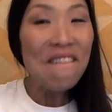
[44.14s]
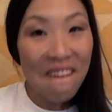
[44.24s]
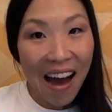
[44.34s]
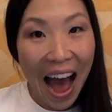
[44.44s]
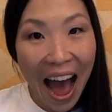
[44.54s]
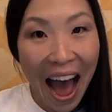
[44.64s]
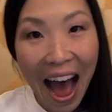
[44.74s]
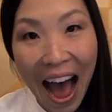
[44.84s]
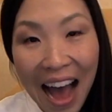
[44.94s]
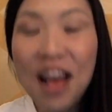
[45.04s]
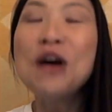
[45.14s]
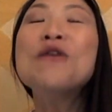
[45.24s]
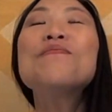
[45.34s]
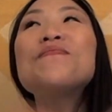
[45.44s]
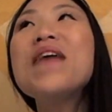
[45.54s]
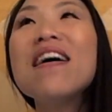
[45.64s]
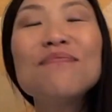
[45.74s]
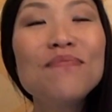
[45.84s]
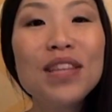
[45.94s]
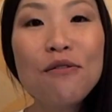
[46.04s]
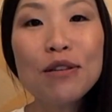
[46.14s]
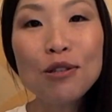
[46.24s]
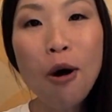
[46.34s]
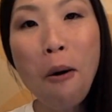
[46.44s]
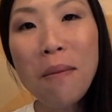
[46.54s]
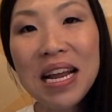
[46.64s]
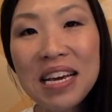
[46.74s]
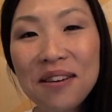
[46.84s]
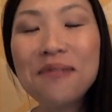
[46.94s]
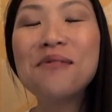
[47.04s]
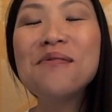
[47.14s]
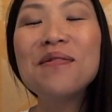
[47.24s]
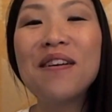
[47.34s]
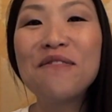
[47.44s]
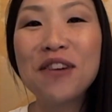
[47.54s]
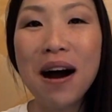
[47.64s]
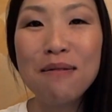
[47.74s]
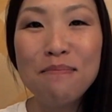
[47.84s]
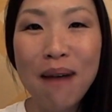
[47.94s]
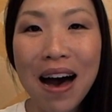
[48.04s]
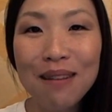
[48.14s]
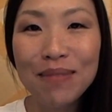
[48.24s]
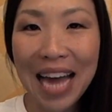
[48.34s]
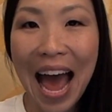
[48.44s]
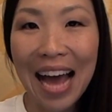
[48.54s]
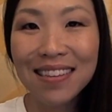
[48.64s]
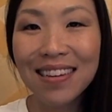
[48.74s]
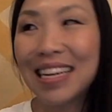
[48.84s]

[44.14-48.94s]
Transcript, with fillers: Blah! There are so many cool love, comma, mom tags on